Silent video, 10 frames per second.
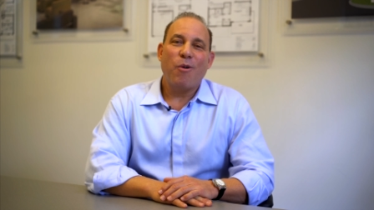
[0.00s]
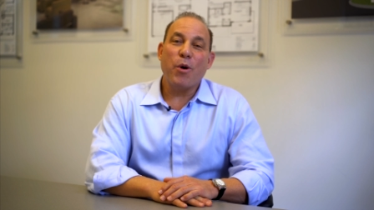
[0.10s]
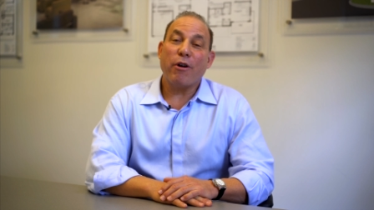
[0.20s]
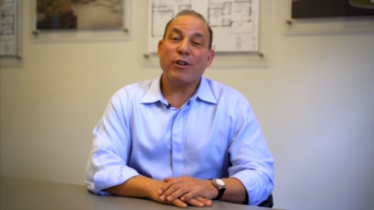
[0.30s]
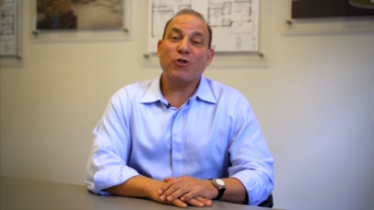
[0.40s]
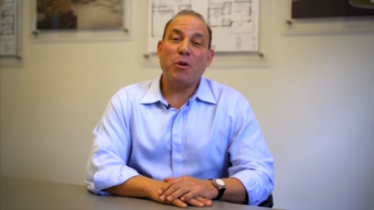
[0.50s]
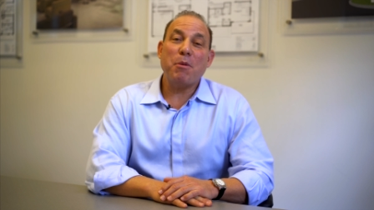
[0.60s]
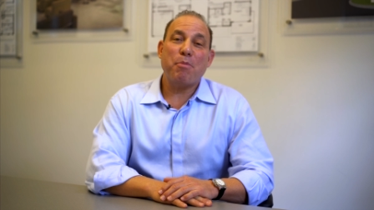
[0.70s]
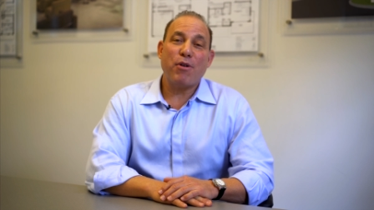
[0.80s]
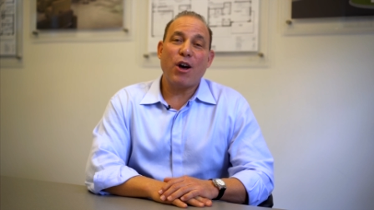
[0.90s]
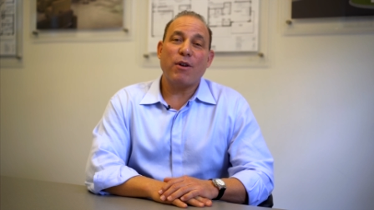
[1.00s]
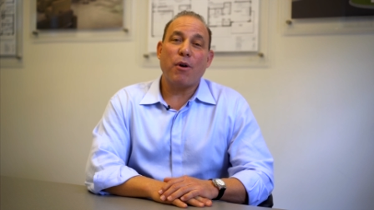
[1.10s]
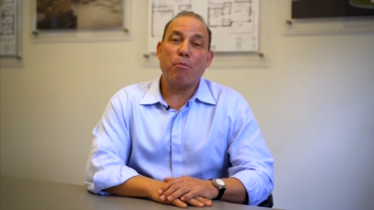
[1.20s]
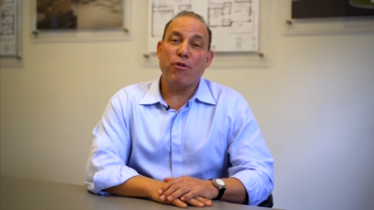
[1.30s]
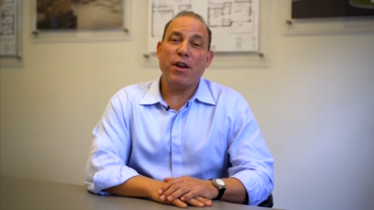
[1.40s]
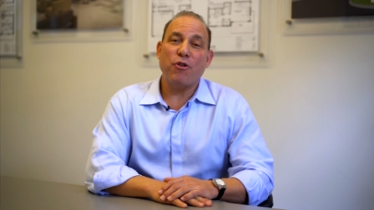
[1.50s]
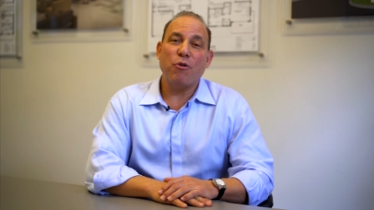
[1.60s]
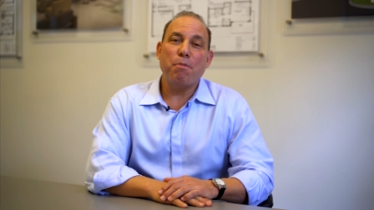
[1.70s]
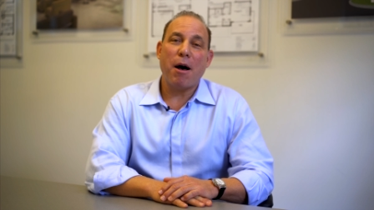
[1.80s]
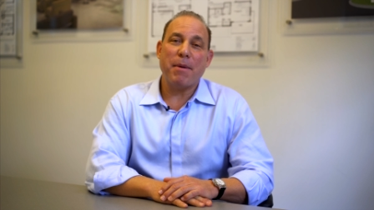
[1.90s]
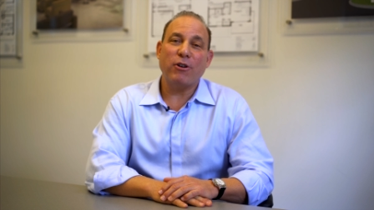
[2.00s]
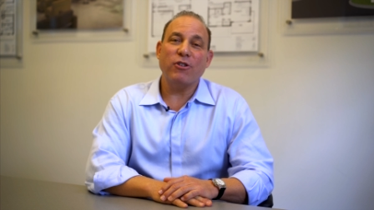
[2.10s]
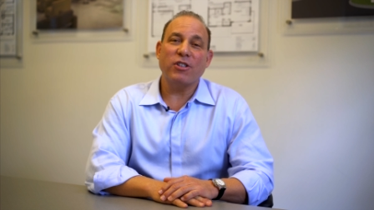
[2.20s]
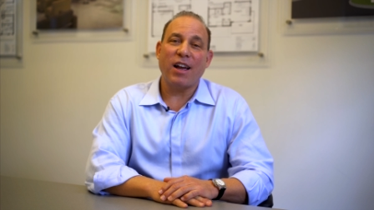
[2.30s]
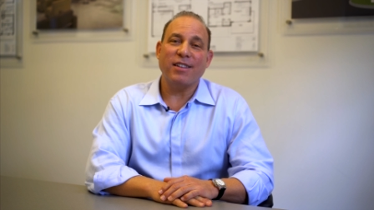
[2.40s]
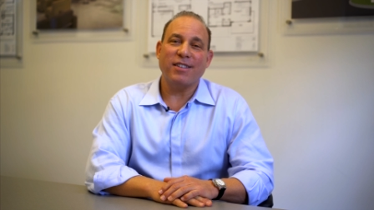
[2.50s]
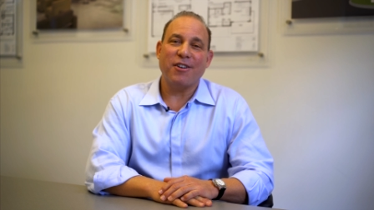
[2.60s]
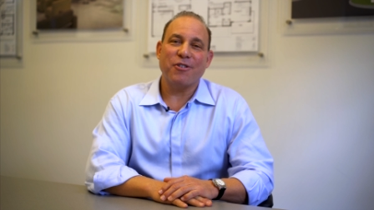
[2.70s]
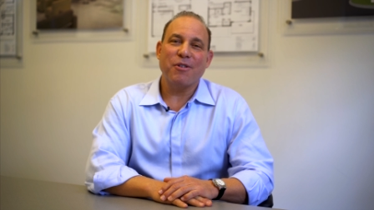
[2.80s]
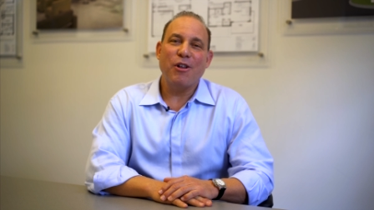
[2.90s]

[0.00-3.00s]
We are extremely proud of our brand new Palmetto Design Center,